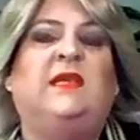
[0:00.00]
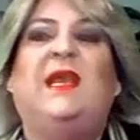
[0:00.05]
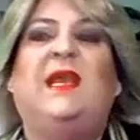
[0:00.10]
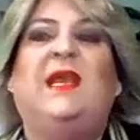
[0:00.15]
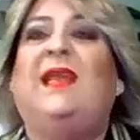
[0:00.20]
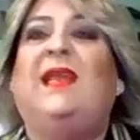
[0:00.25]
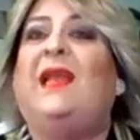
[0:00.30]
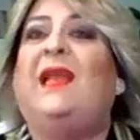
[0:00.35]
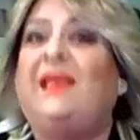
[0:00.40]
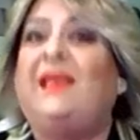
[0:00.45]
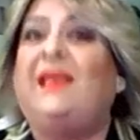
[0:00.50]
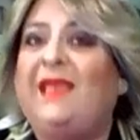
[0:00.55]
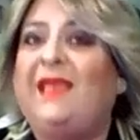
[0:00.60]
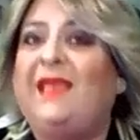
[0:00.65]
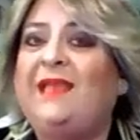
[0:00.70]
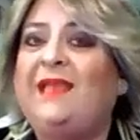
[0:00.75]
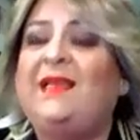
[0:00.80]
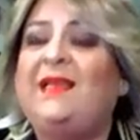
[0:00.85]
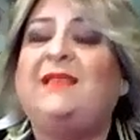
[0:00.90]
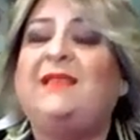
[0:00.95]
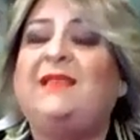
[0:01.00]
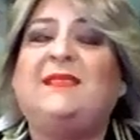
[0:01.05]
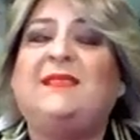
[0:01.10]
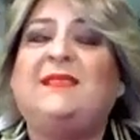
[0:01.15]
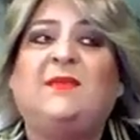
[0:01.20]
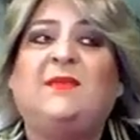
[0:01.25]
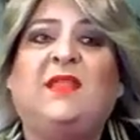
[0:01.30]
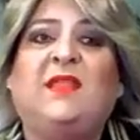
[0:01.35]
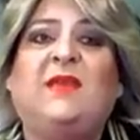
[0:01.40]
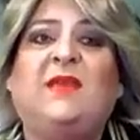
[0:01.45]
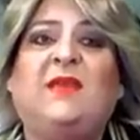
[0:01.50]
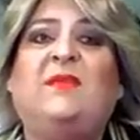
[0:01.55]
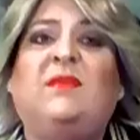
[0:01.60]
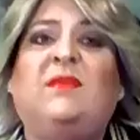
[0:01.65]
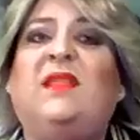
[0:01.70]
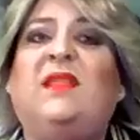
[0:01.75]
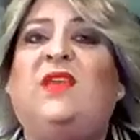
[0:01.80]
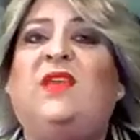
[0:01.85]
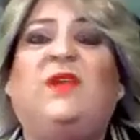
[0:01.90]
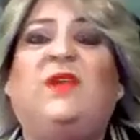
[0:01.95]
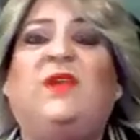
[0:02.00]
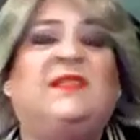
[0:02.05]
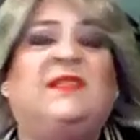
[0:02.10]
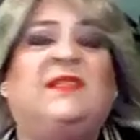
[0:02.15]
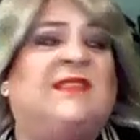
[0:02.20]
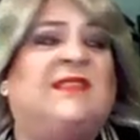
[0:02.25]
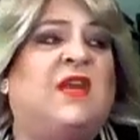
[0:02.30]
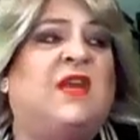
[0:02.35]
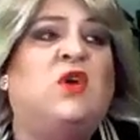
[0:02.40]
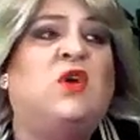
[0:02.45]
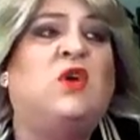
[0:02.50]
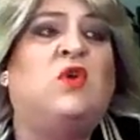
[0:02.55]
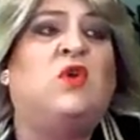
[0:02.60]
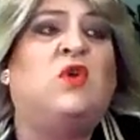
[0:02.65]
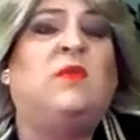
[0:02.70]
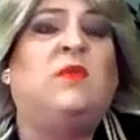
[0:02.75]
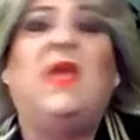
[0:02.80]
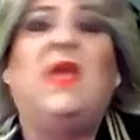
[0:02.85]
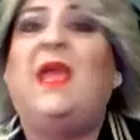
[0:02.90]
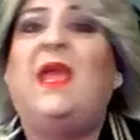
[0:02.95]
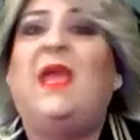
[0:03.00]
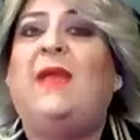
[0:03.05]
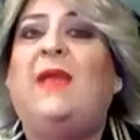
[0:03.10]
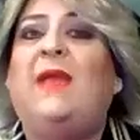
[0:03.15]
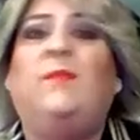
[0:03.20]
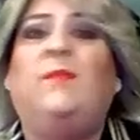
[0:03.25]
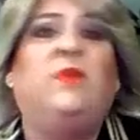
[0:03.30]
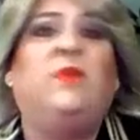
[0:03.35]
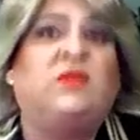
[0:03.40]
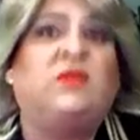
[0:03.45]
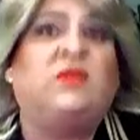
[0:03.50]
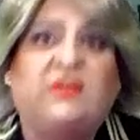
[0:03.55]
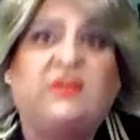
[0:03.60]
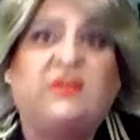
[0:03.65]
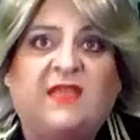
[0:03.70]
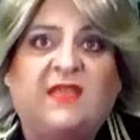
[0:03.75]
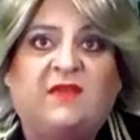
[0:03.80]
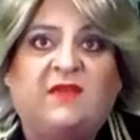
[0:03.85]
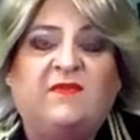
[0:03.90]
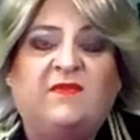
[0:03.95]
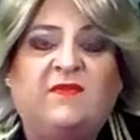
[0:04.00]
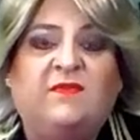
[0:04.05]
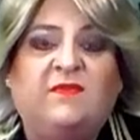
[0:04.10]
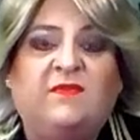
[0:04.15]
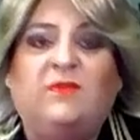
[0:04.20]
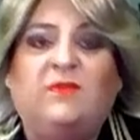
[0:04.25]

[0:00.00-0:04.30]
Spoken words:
And IKEA has some of them that you can take home and build yourself.